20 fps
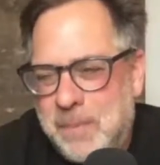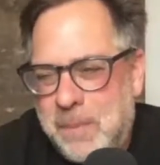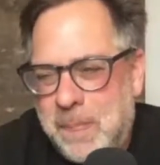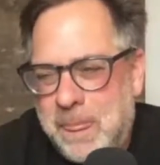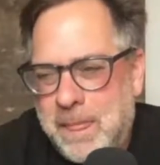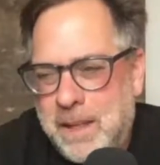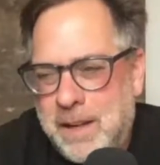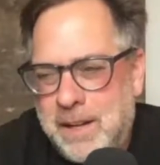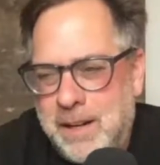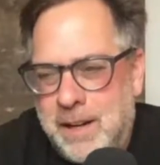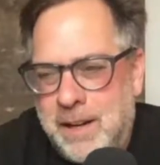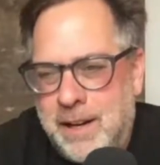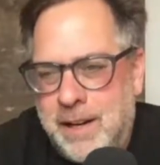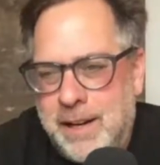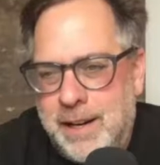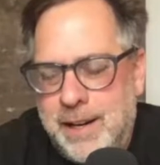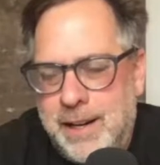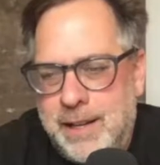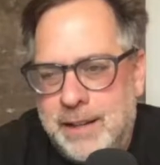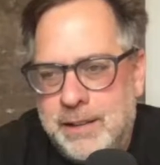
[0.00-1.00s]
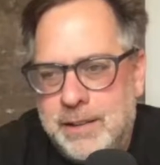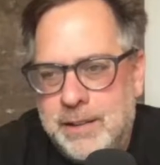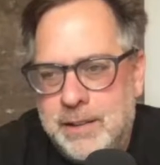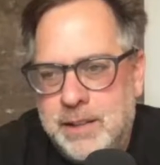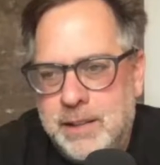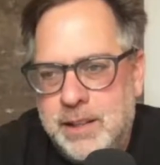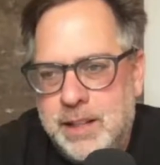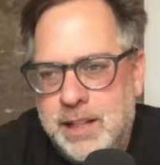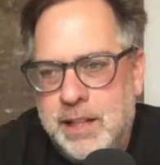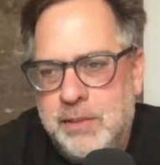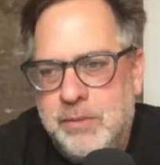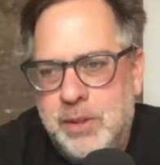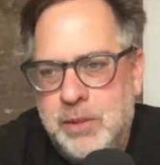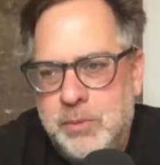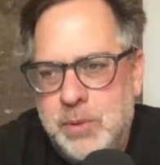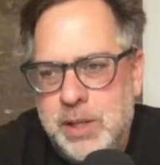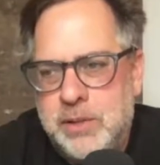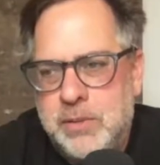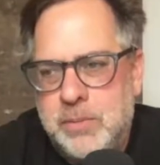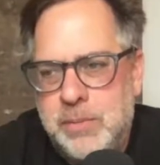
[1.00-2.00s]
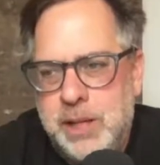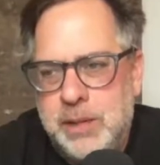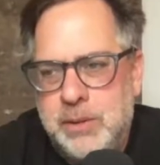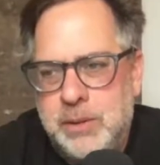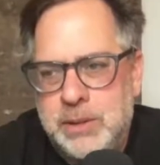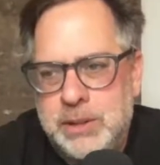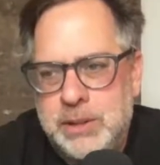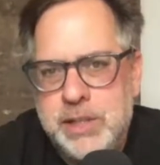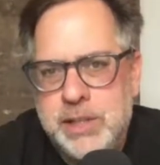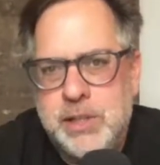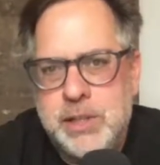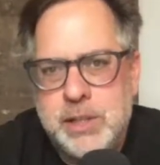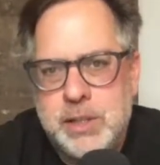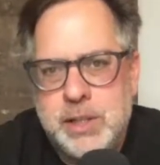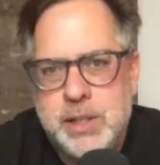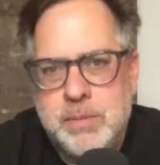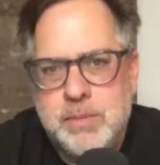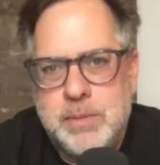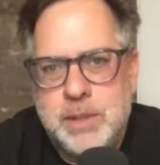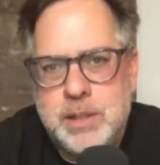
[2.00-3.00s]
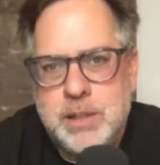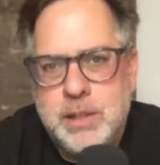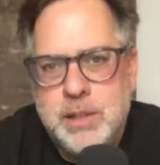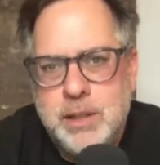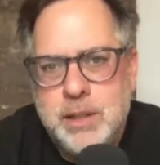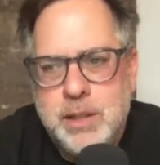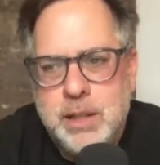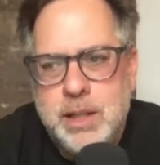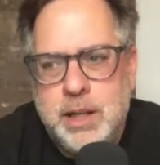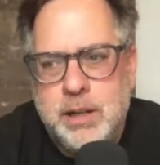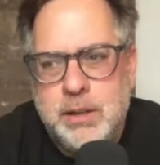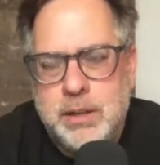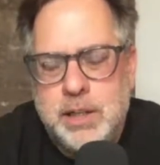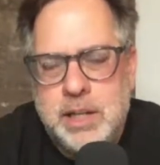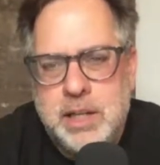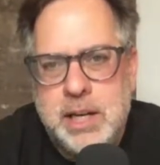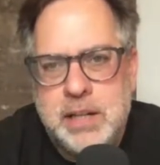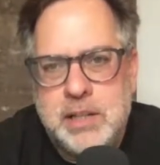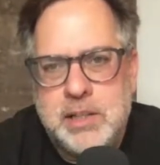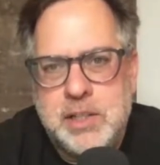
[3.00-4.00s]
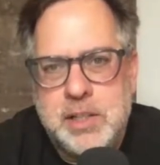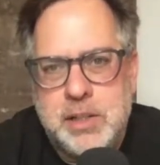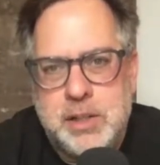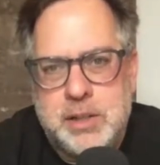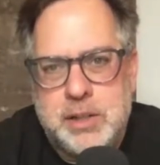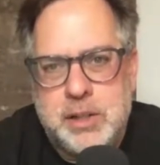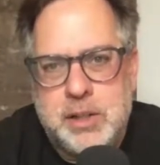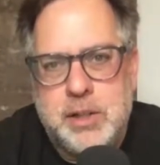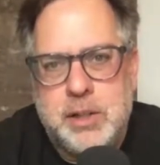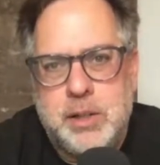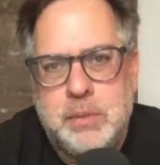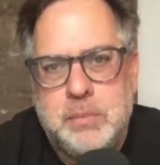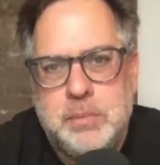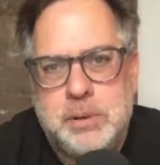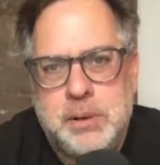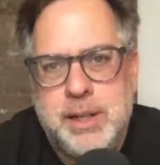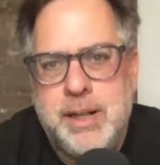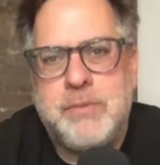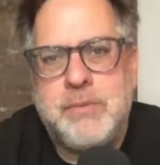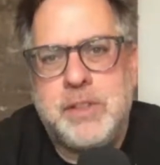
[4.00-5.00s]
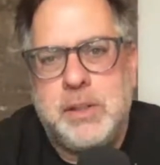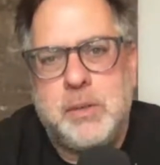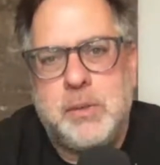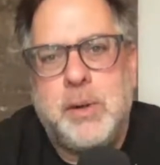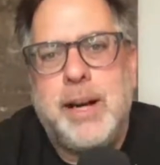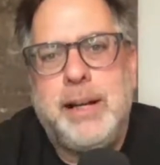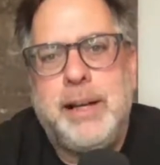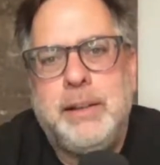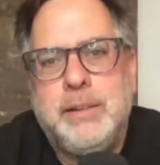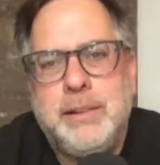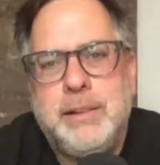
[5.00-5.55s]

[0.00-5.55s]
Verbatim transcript: and even with my relationships, you know, kicked to the curb left and right.